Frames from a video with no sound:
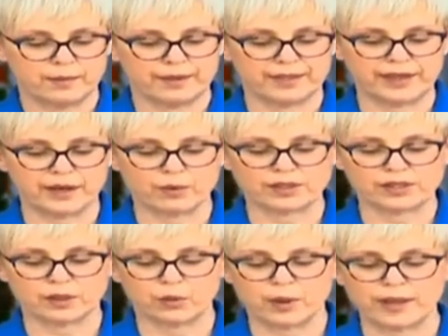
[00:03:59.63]
but there
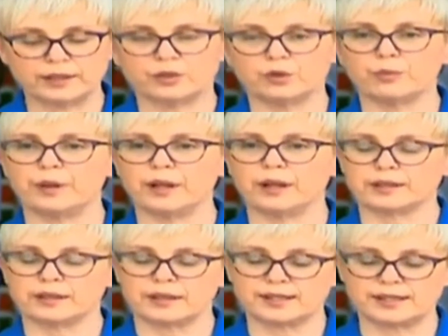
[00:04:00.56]
was a way to
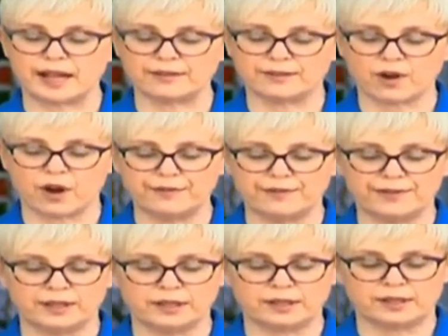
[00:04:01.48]
build
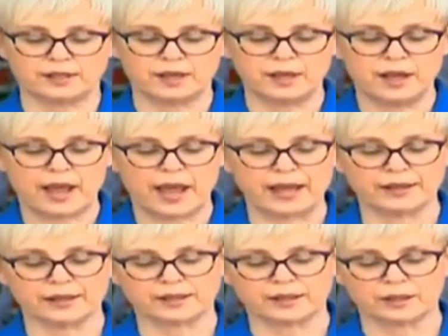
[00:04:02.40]
self-confidence
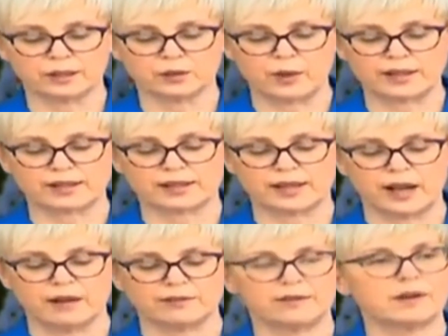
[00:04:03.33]
and assert
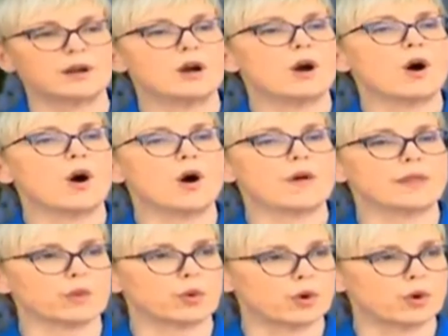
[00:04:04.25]
oneself on the